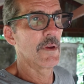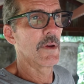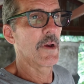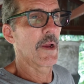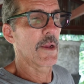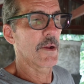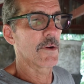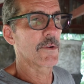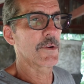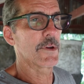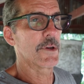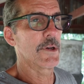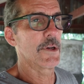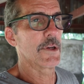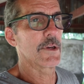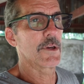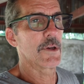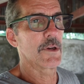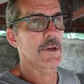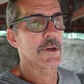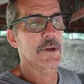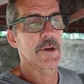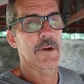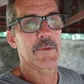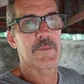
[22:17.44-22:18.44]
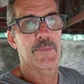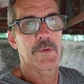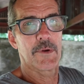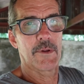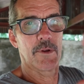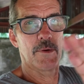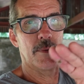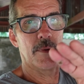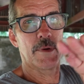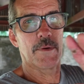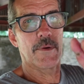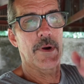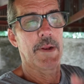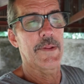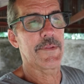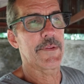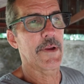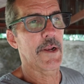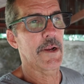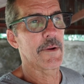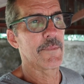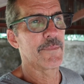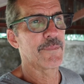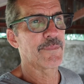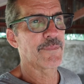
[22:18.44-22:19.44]
I go, good, good, good. Put a little bit right
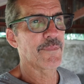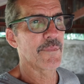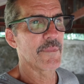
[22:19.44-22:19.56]
there.